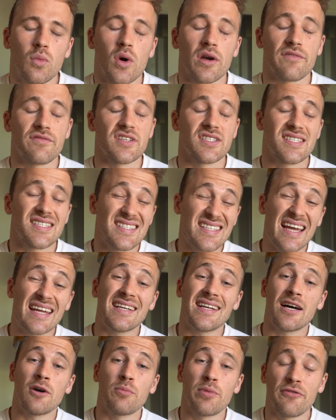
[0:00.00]
One of the
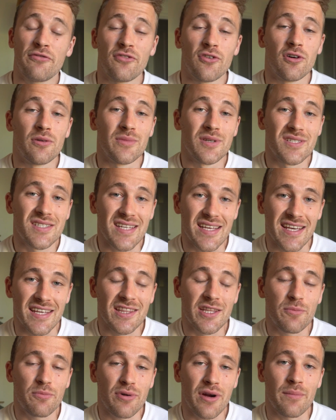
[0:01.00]
standout performers in
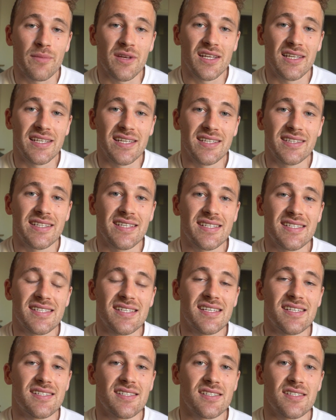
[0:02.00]
the Premier League this
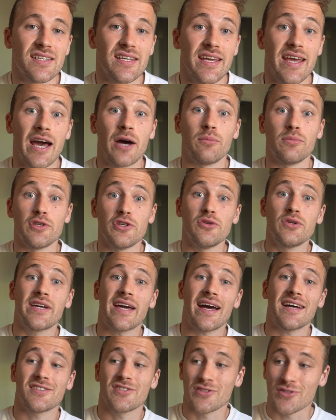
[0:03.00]
season, he helped
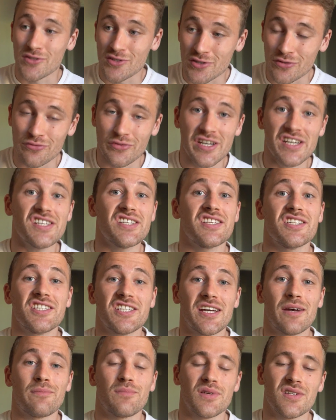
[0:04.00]
Newcastle to reach the
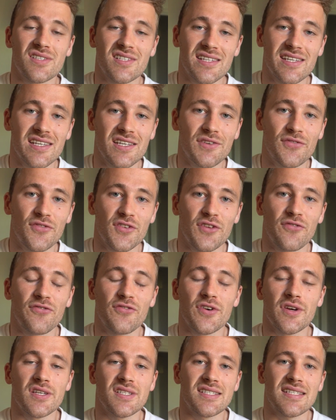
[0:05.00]
Champions League for the
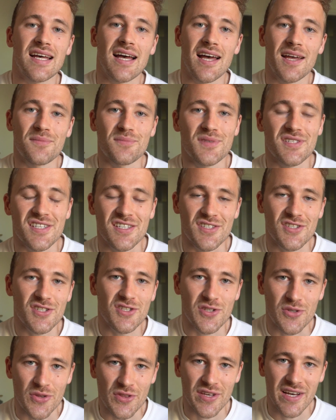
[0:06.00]
first time since
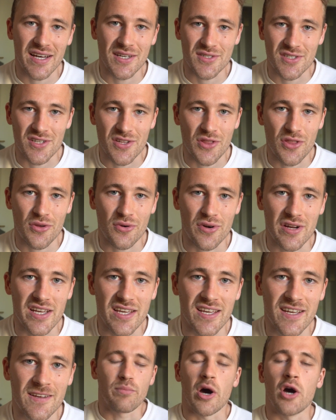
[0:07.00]
2003.
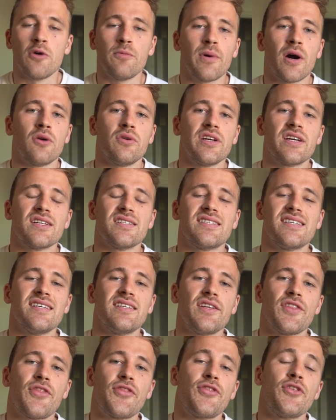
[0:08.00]
Pope only
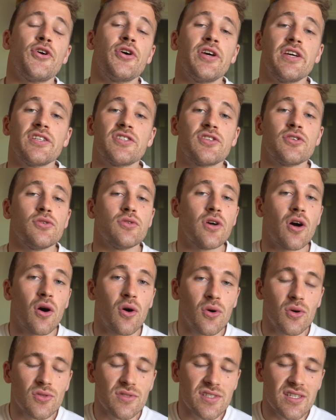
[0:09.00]
conceded 32
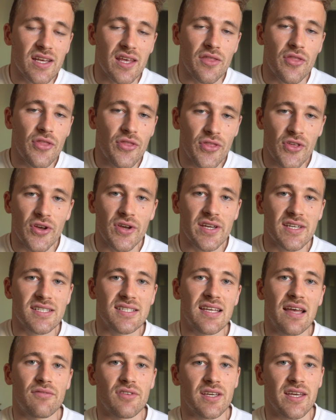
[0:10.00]
goals in
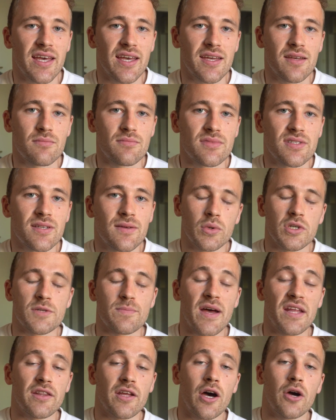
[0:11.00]
37 games, which
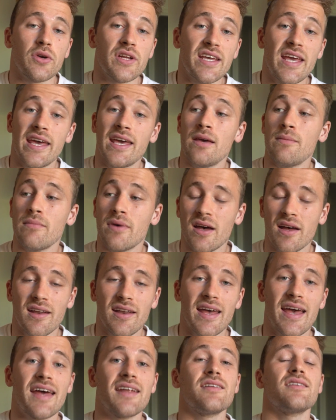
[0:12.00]
meant that only him
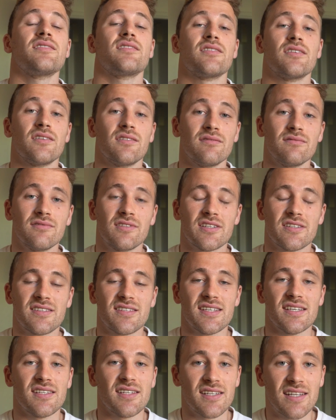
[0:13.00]
and Ederson
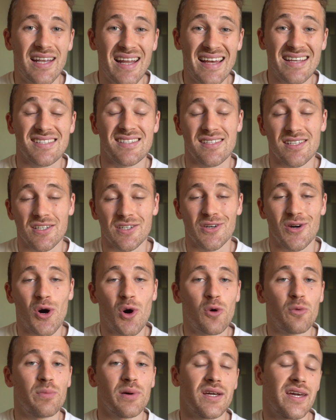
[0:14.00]
conceded less than a
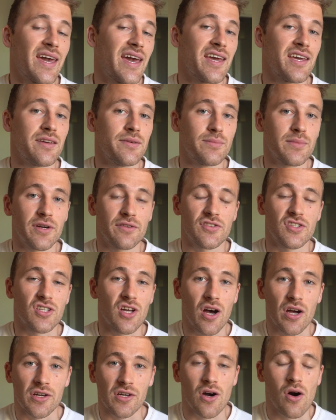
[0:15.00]
goal per game of
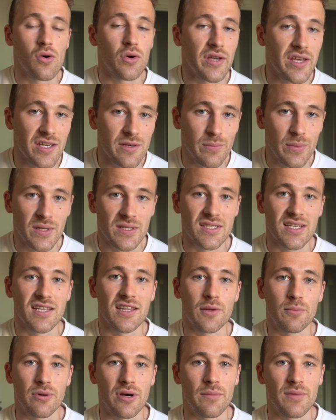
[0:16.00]
starting goalkeepers in
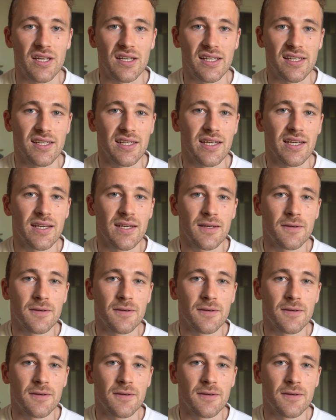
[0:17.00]
the Premier League.